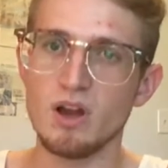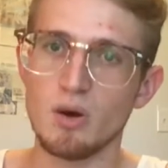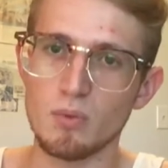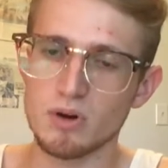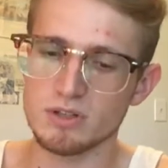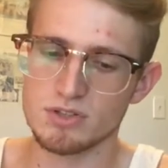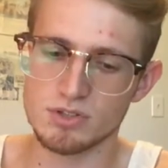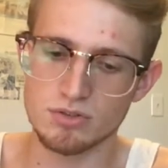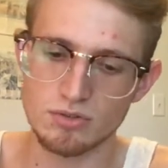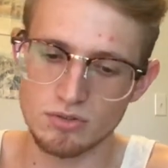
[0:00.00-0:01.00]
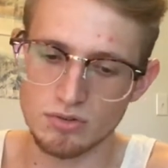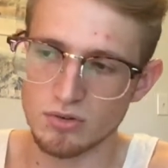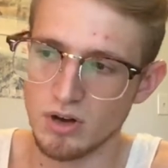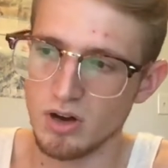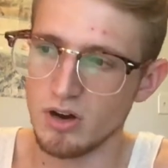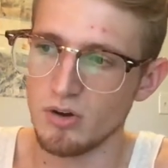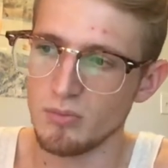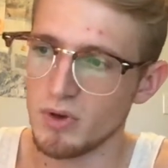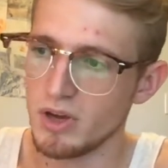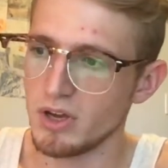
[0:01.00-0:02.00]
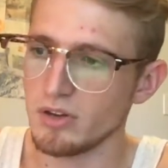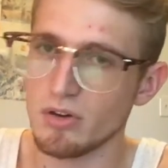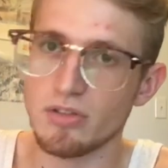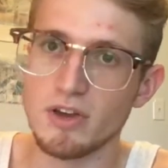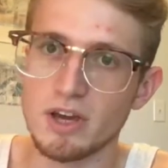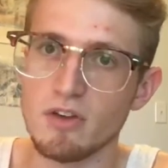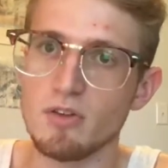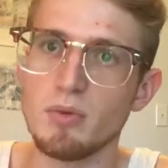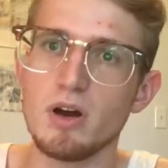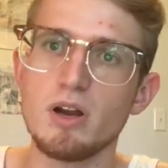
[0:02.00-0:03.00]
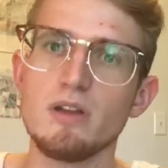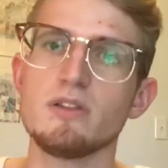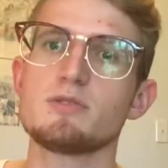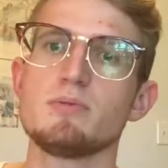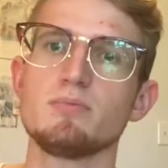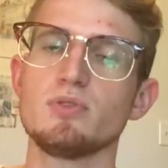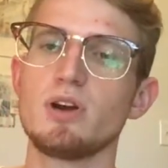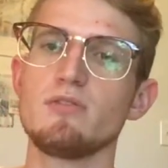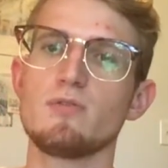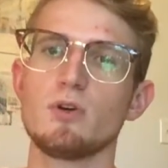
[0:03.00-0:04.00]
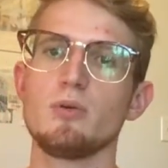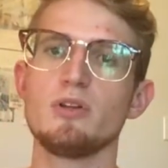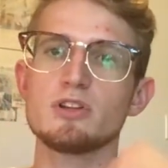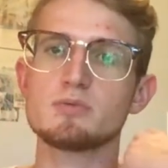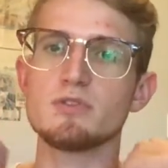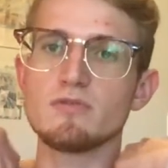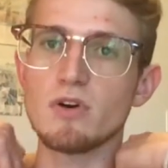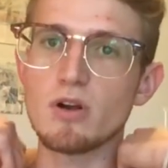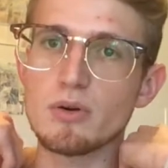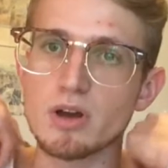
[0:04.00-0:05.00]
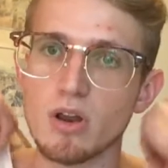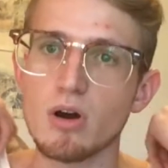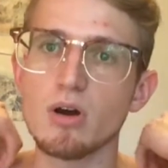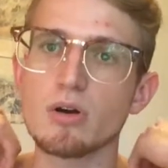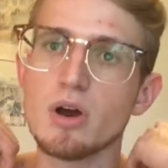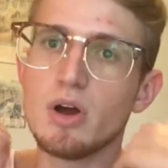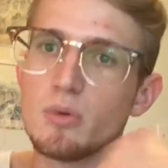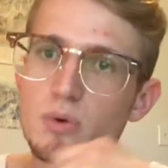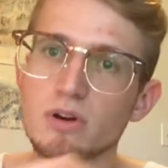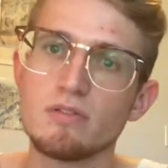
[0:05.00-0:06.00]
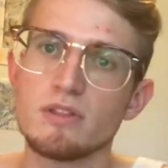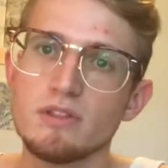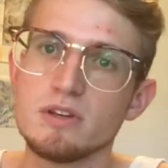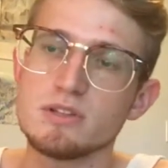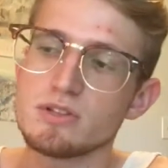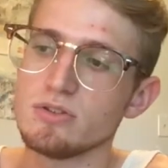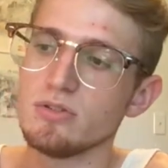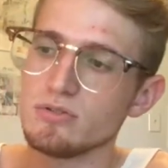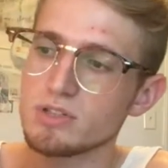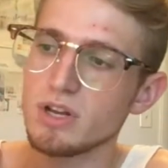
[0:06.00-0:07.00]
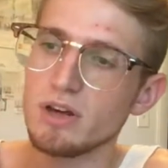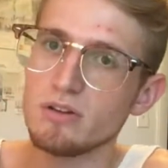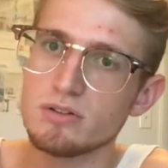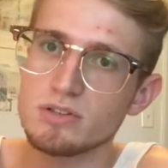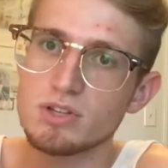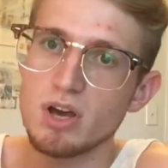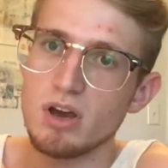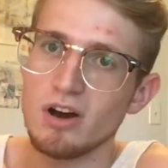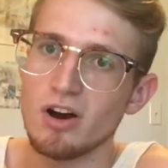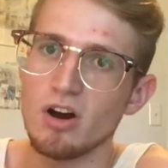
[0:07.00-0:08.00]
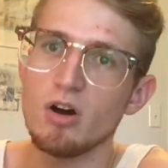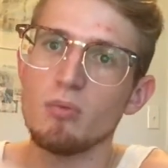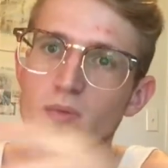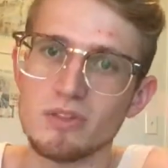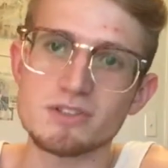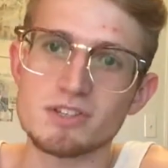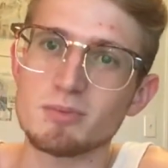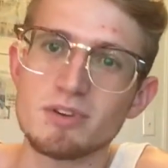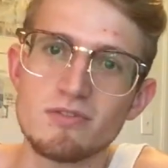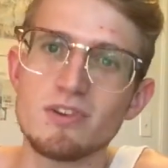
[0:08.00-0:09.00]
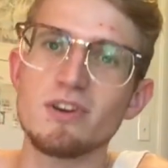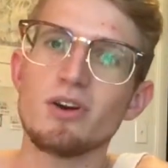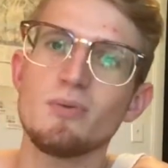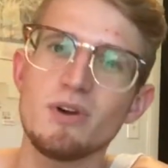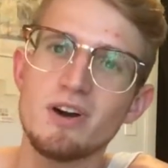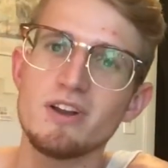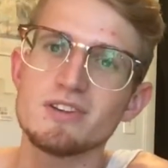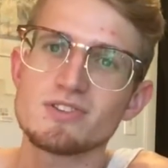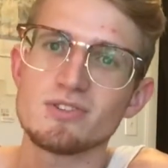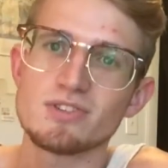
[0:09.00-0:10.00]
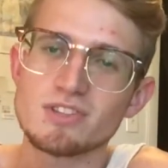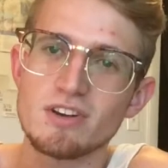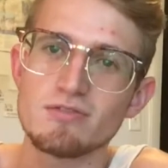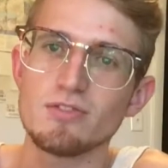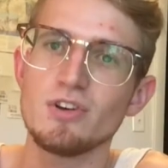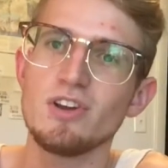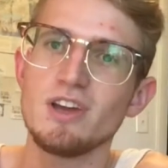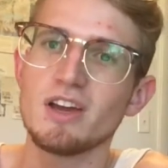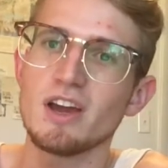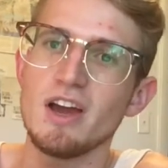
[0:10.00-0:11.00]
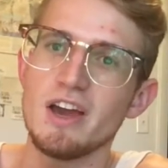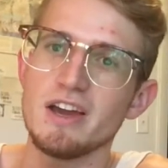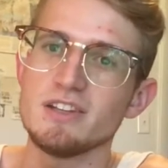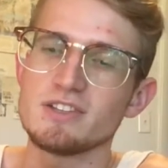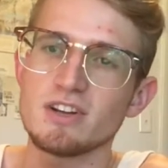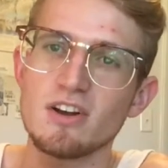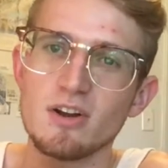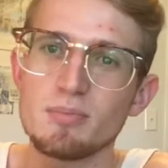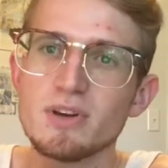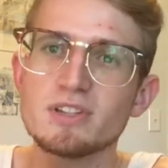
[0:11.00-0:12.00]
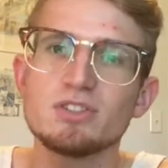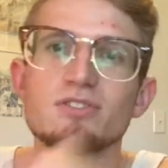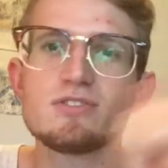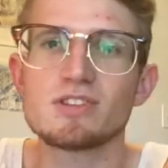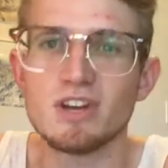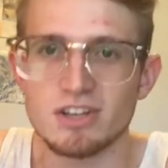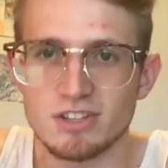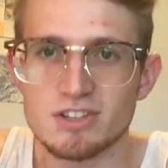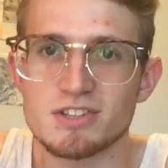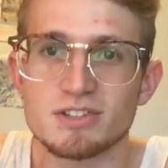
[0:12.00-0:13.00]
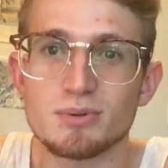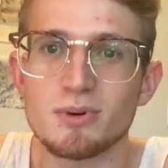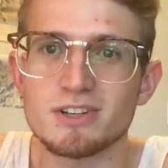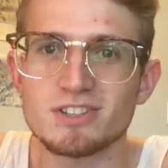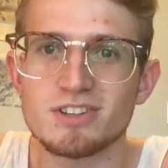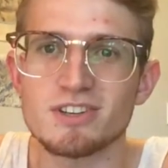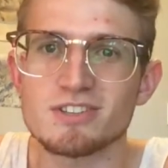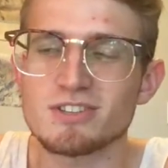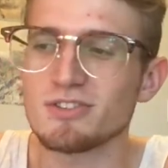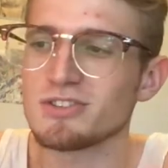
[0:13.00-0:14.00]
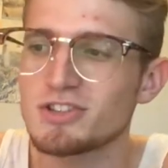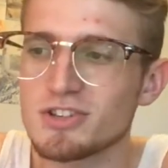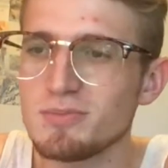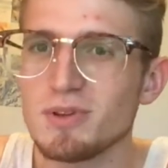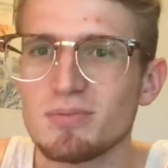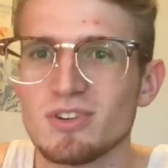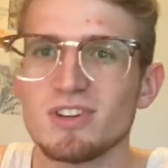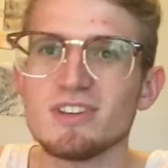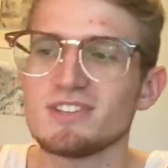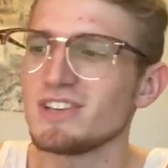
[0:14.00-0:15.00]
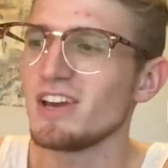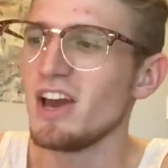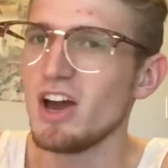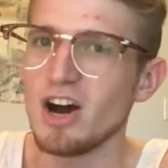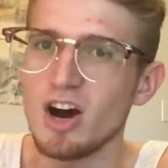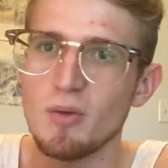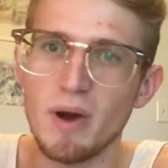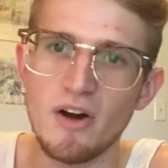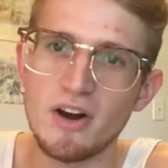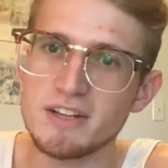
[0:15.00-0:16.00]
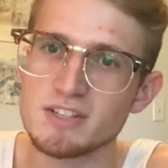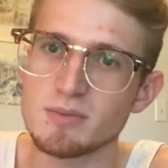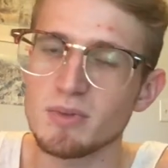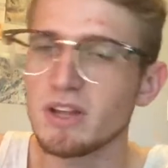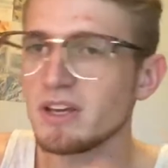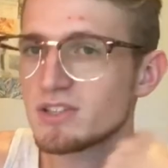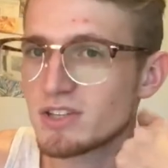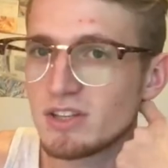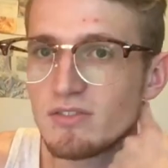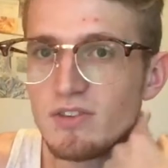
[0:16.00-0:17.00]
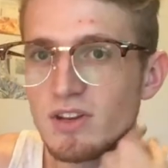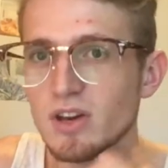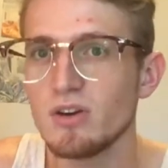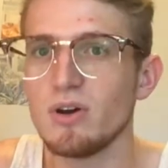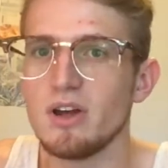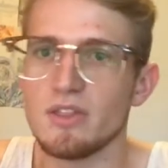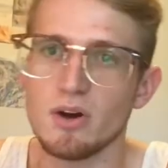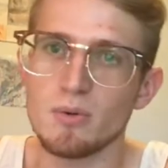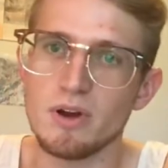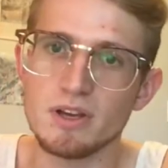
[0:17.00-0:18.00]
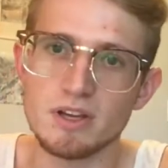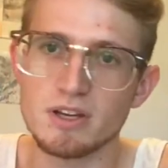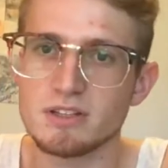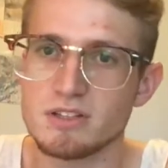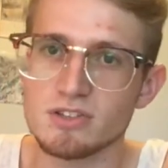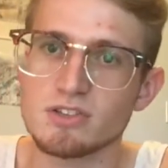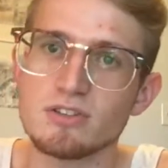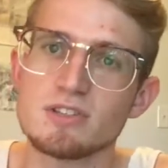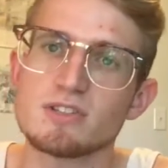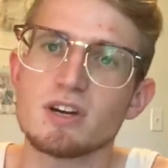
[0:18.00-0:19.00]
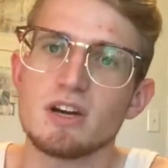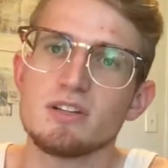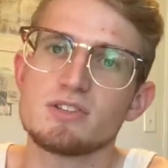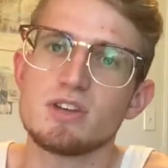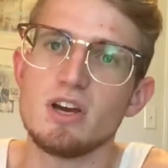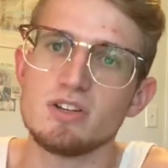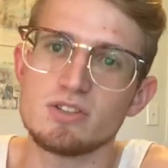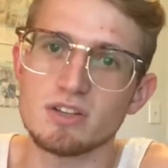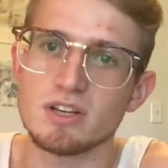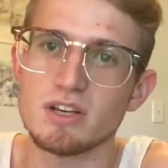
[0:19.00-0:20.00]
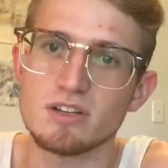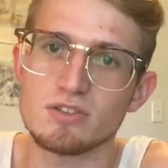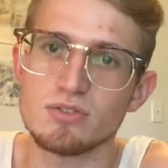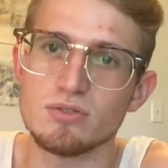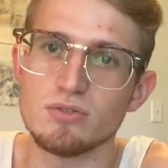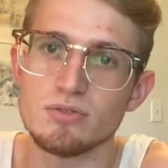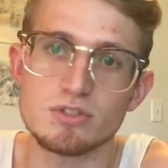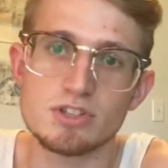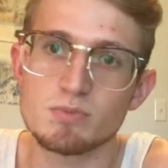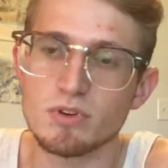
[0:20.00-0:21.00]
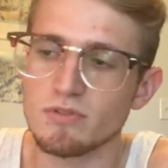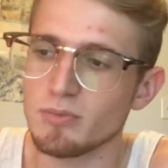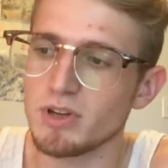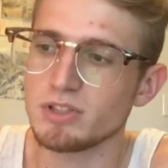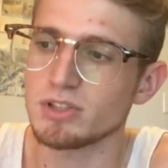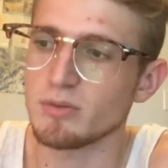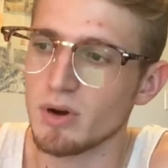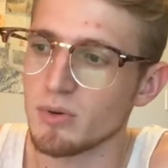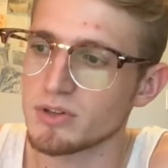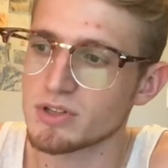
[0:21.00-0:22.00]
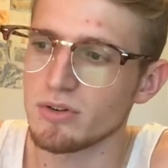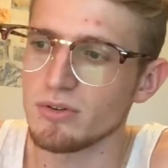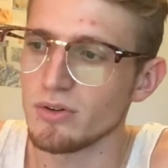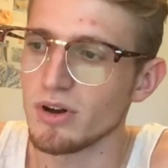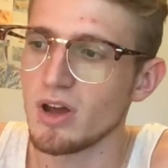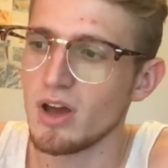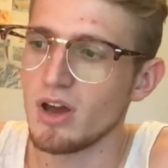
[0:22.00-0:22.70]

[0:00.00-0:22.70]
I want to um, you know thank everybody that's been praying for me, that's been following along with these newsletters. Um, this is gonna be a video one, so instead of reading and seeing a lot of pictures, you just get to watch this. So it should be pretty easy. Um, I'll add some links in the video, that way you can get to certain sites to get to just more information about what's going on.